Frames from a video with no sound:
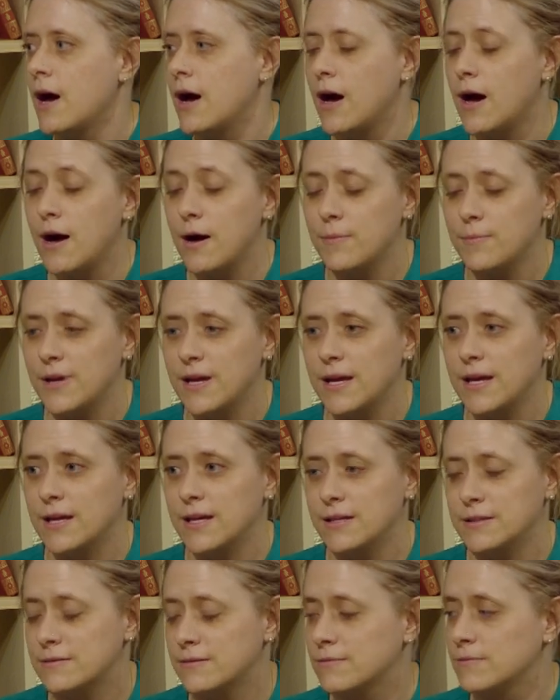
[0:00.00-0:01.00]

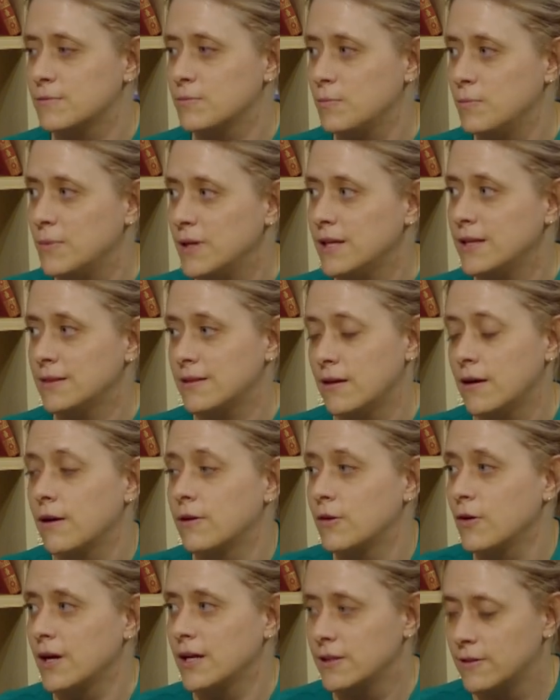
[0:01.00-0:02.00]
and meet a
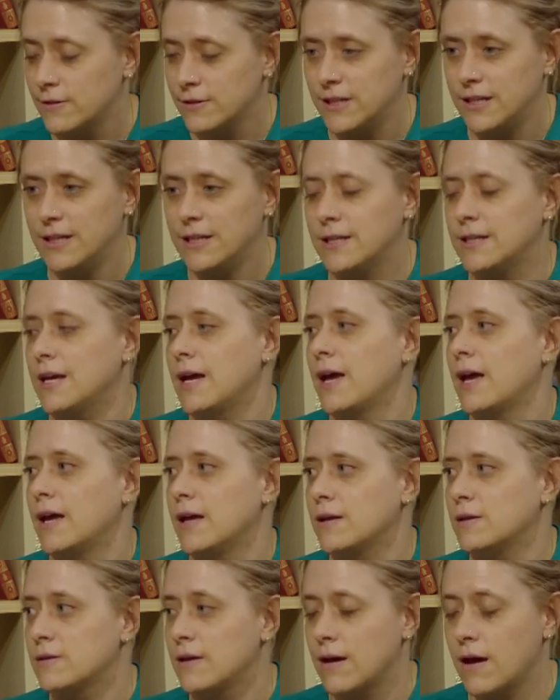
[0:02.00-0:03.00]
greater need
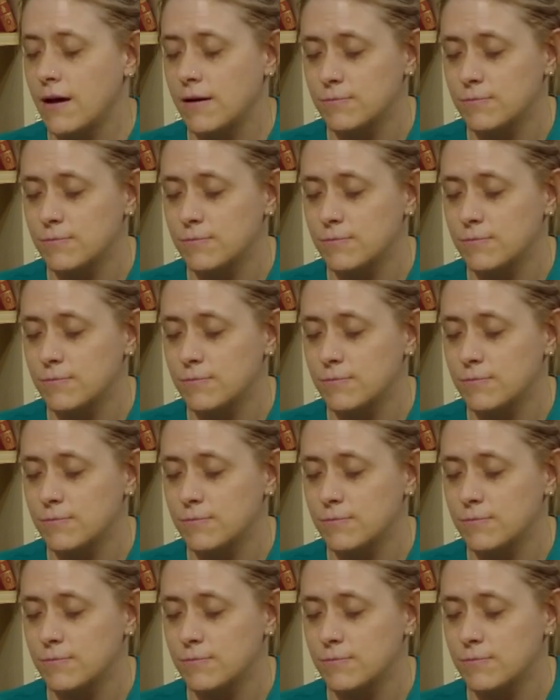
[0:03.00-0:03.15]
and